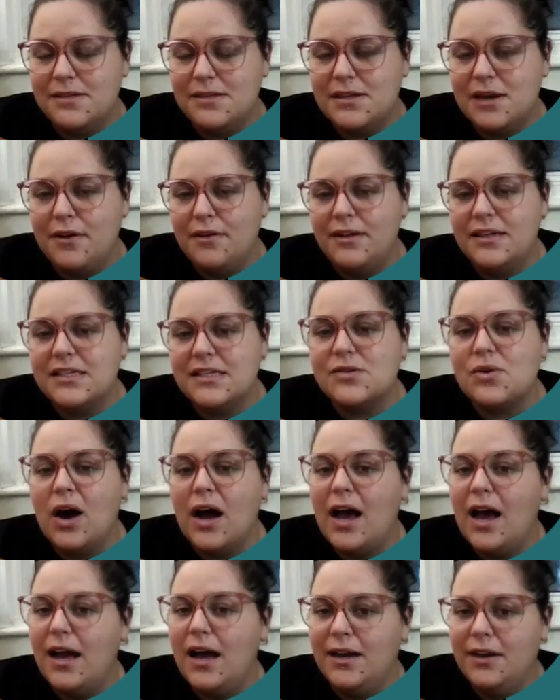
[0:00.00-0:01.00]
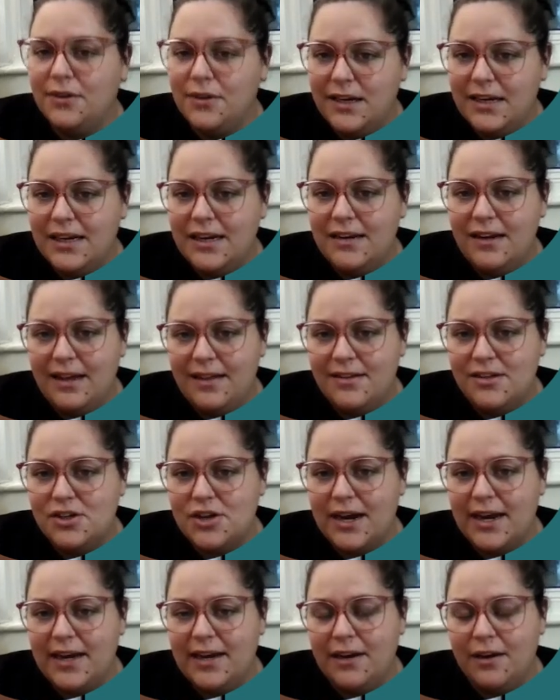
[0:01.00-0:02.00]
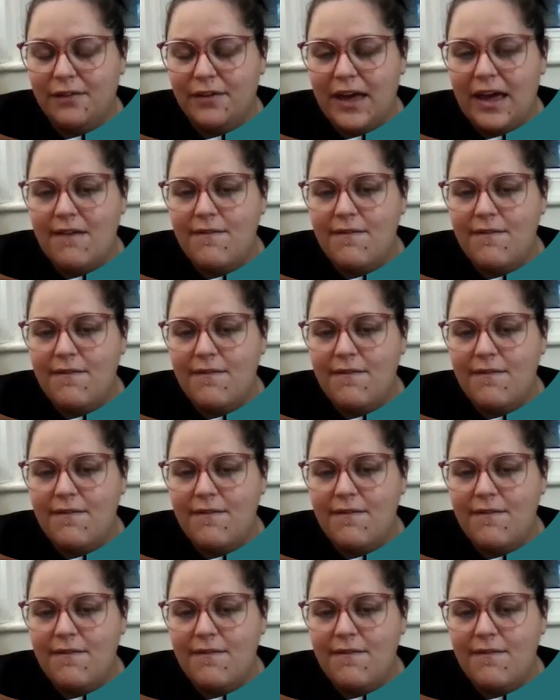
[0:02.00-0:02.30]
So this is quite early on in the training of it.